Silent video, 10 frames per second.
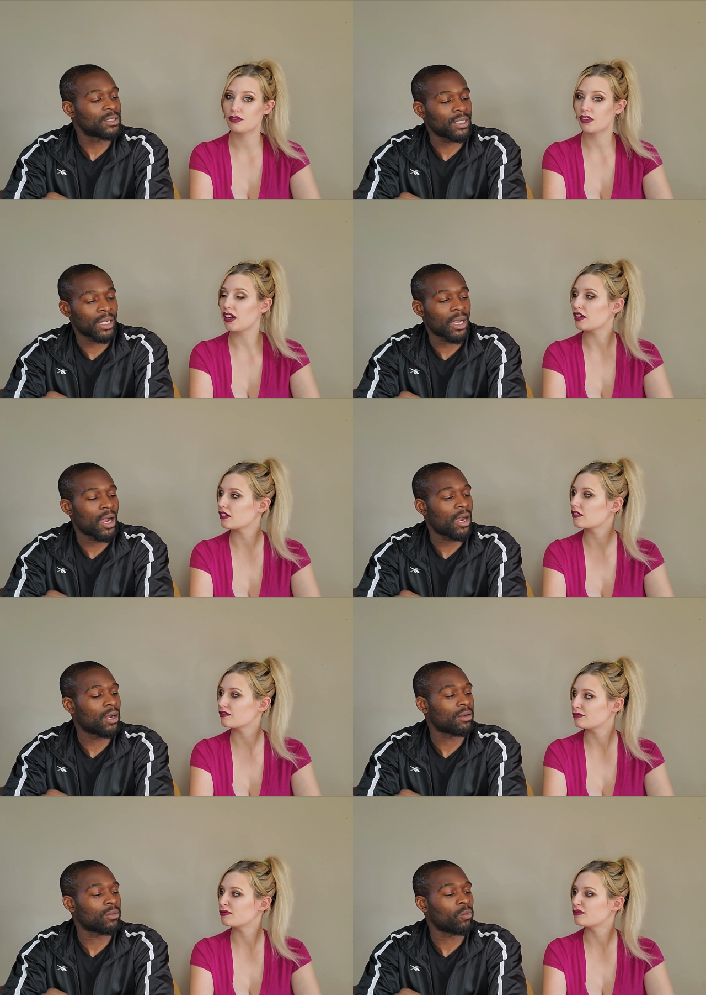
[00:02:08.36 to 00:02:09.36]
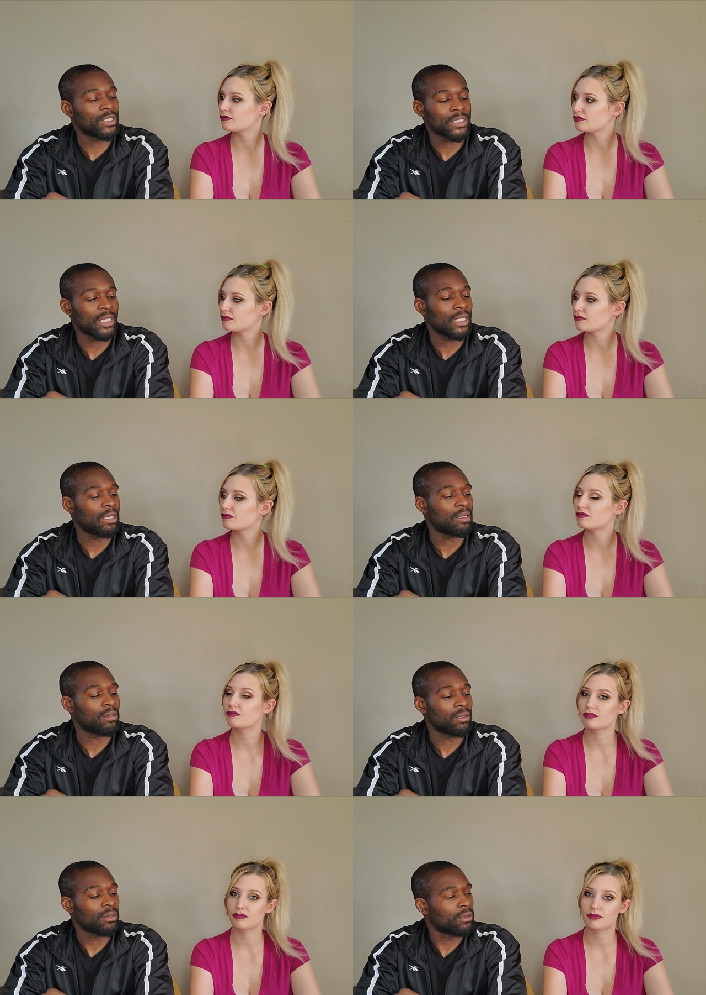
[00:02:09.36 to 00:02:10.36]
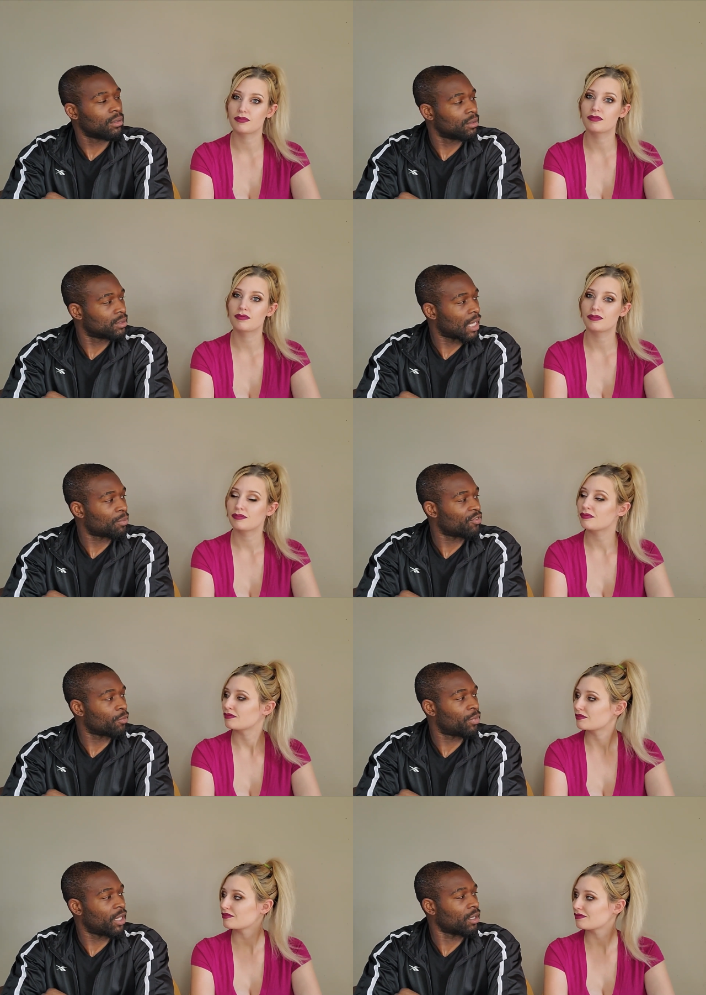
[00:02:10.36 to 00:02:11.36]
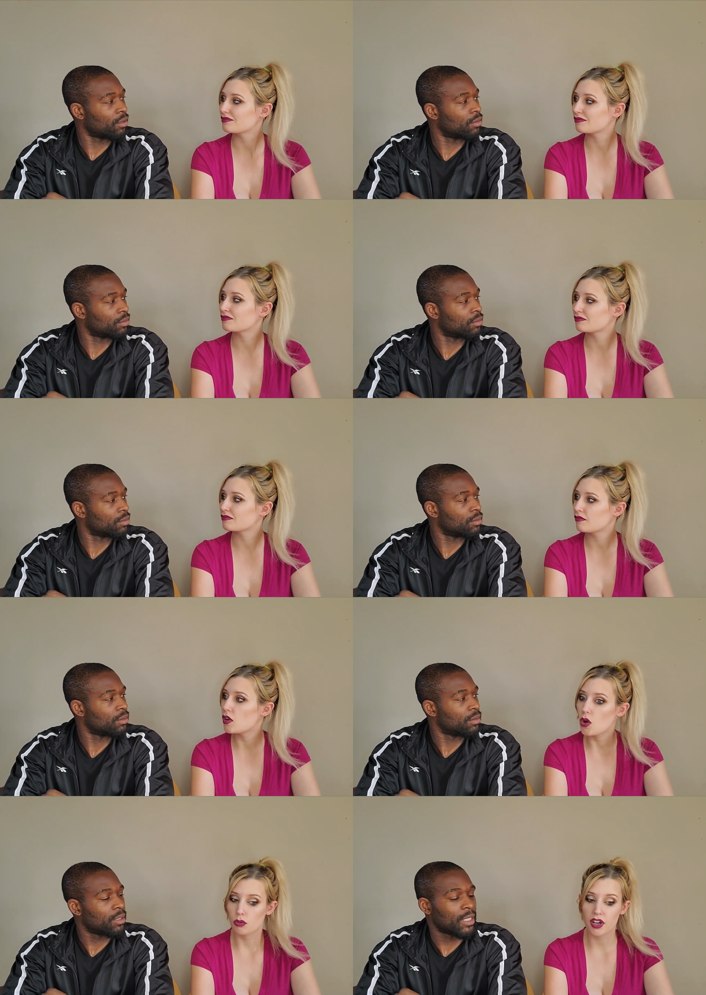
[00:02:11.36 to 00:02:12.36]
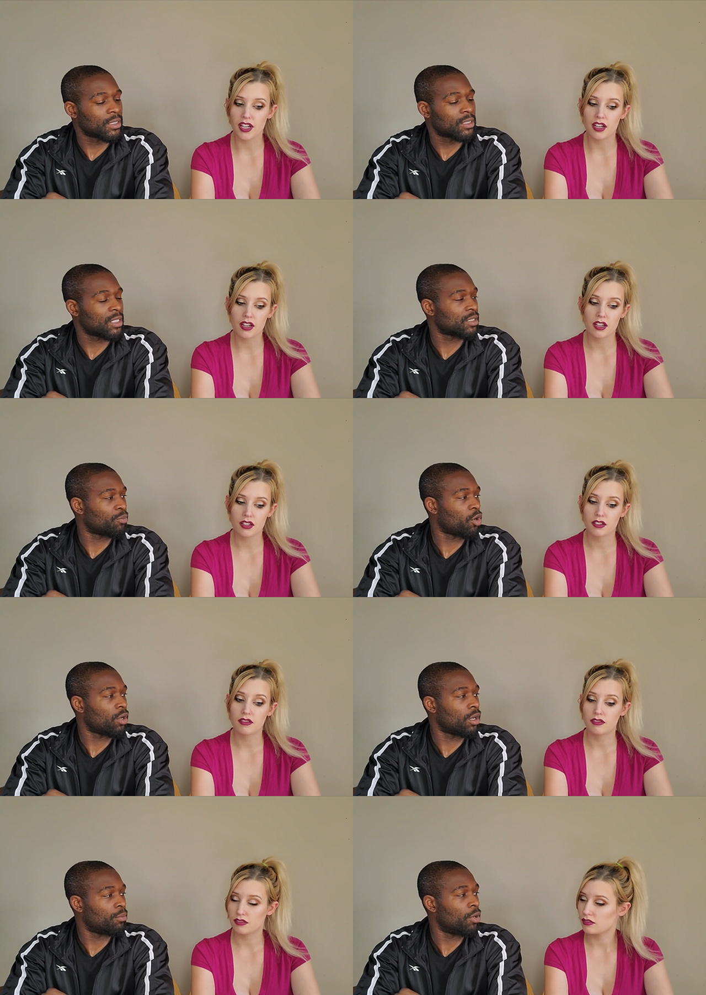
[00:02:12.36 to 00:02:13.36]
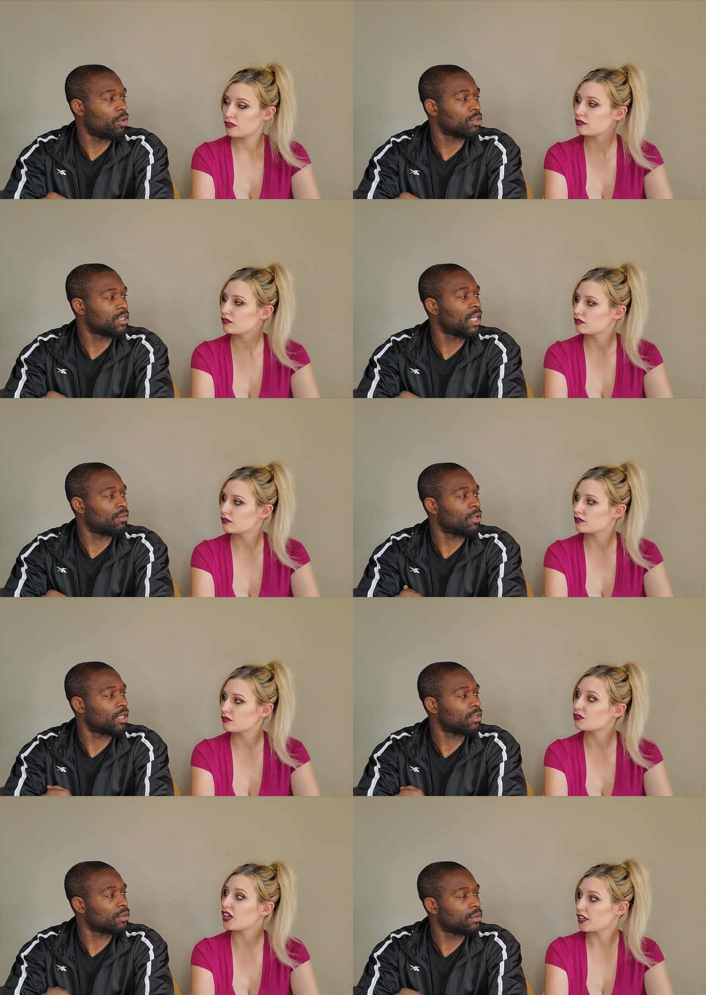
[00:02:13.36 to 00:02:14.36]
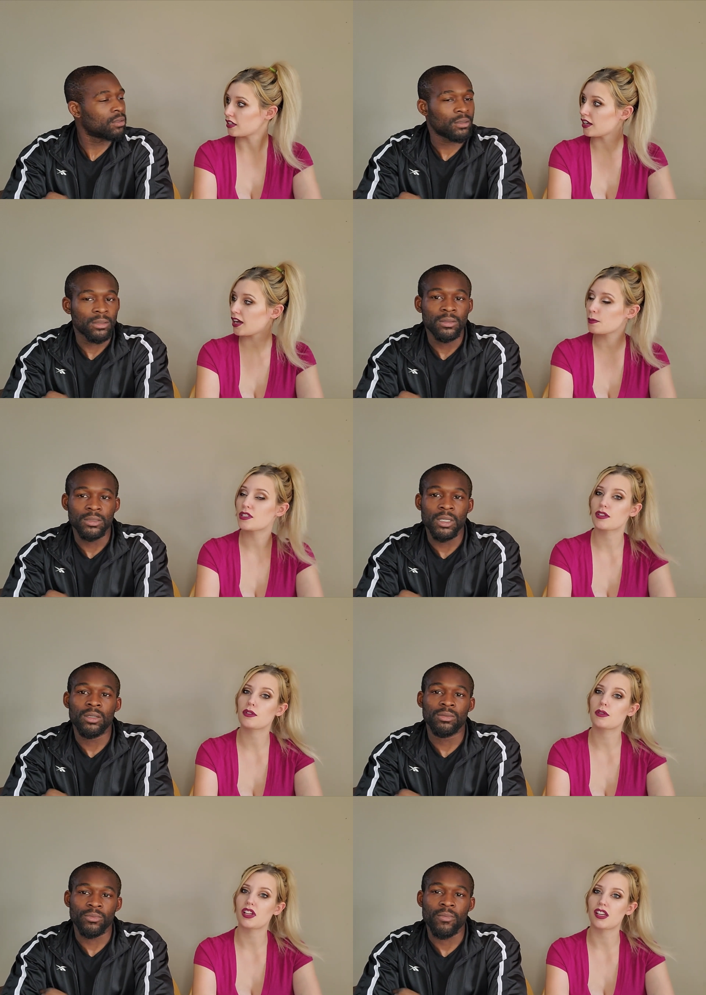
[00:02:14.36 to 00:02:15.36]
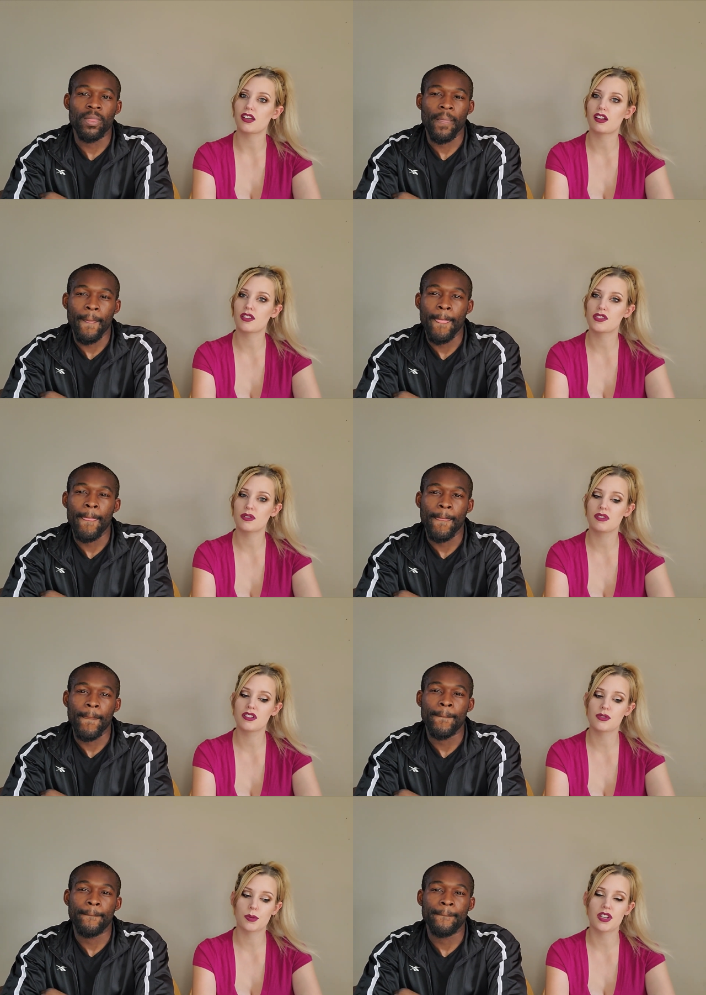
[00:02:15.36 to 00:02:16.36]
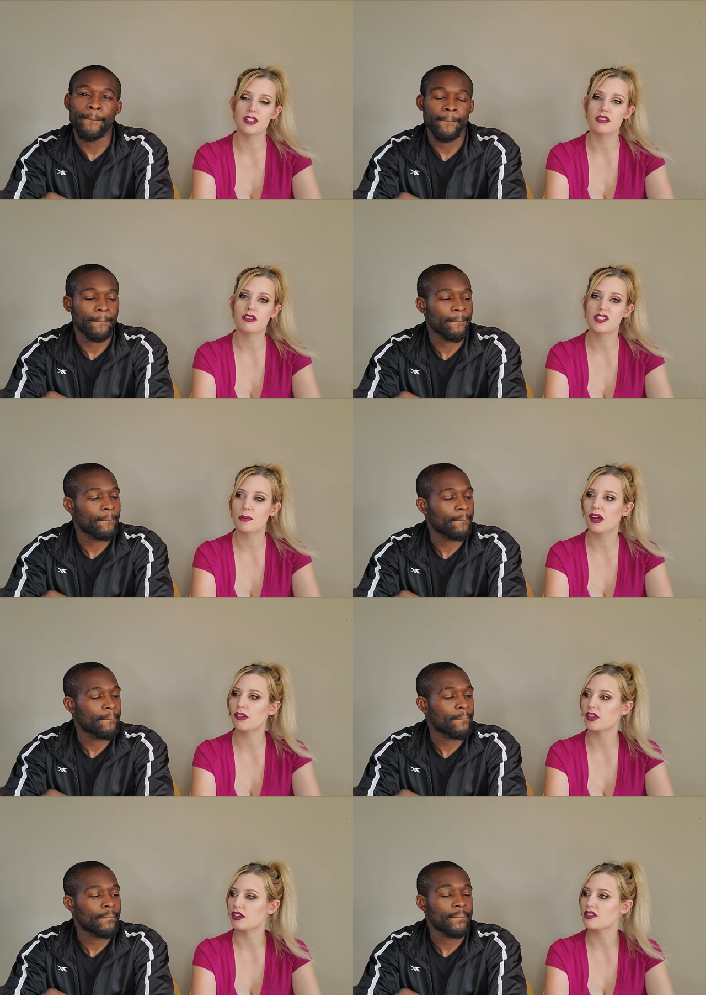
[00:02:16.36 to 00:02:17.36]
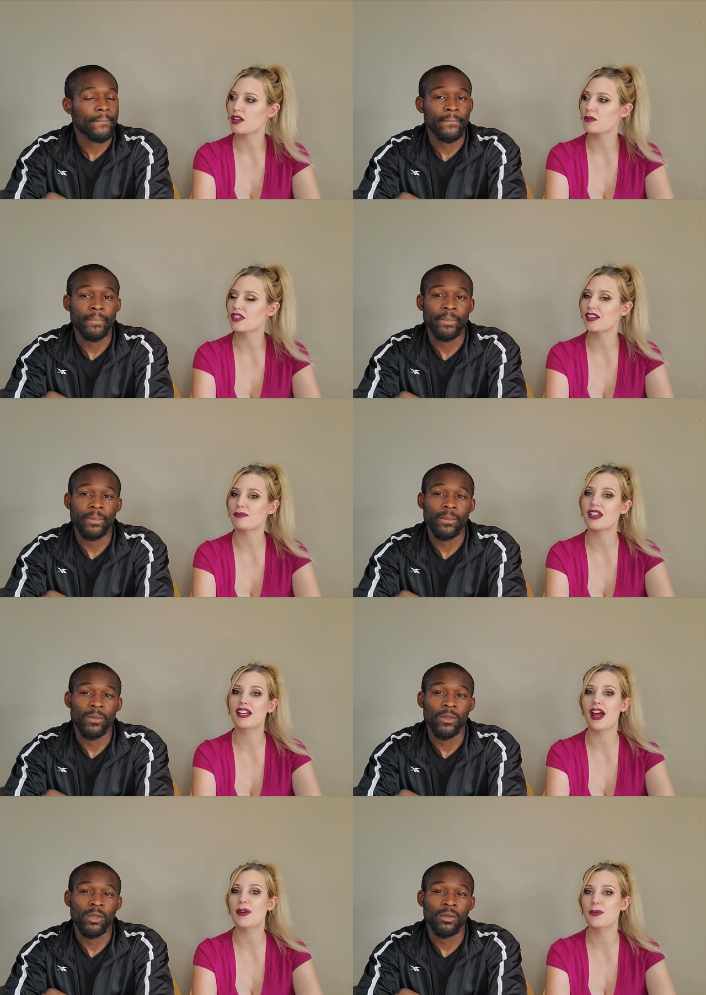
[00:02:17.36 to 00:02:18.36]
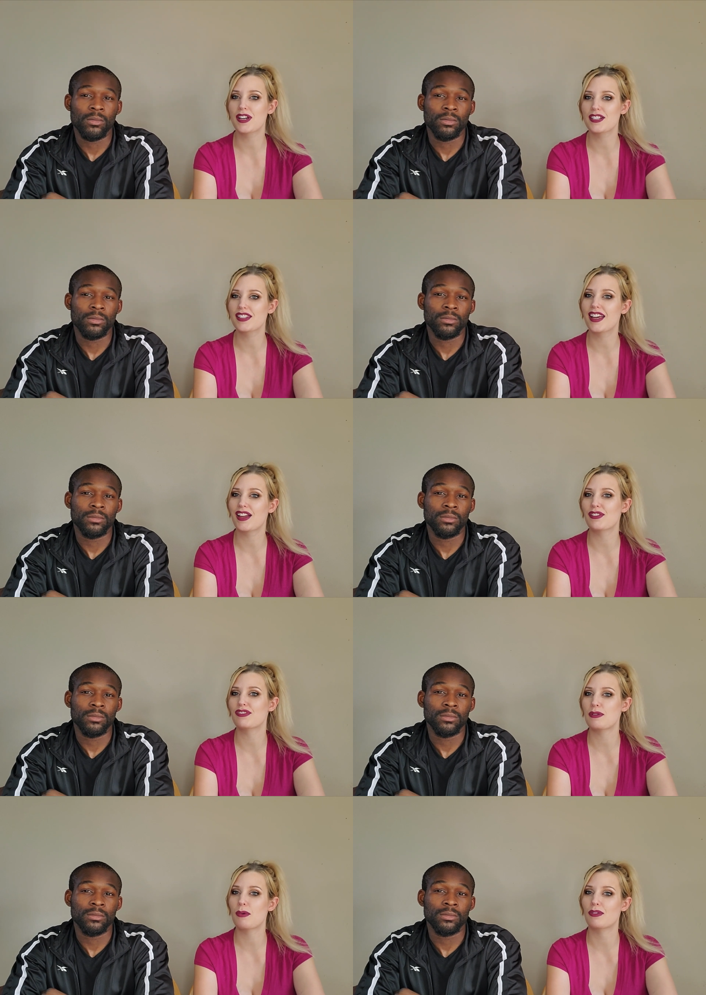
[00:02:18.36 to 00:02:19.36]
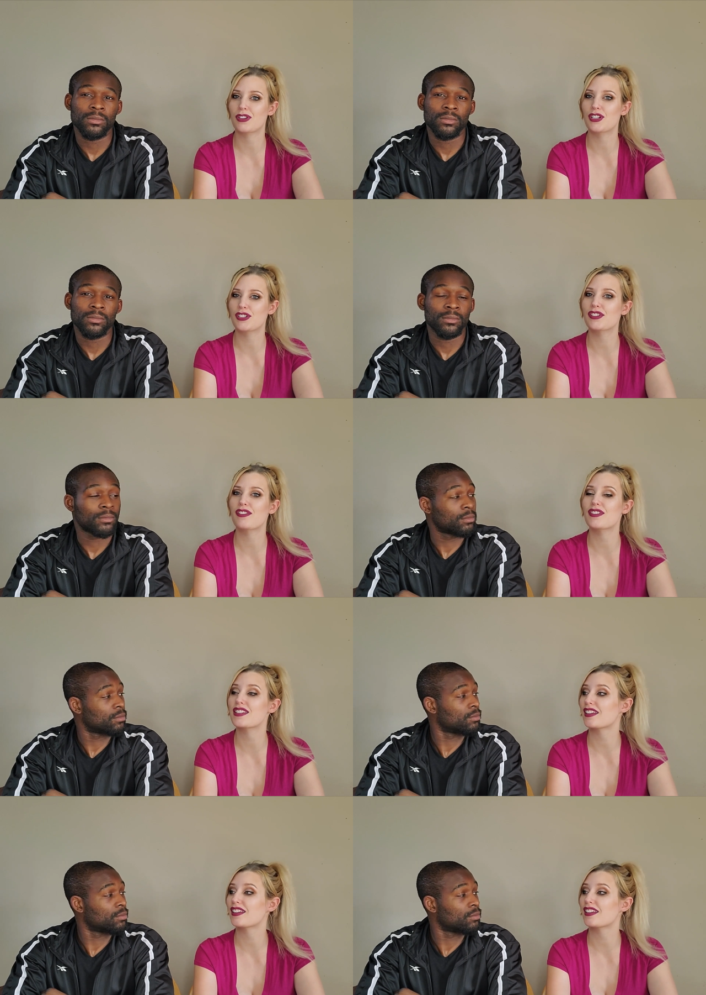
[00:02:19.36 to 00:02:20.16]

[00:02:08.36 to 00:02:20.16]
Speaker 1: cigar, right. whiskey type of appeal. Mm -hmm. Right. Sends a bold, a bold statement.
Speaker 2: Right, absolutely. And as soon as we smelled this, I was like, man, I wish they had a female version of this.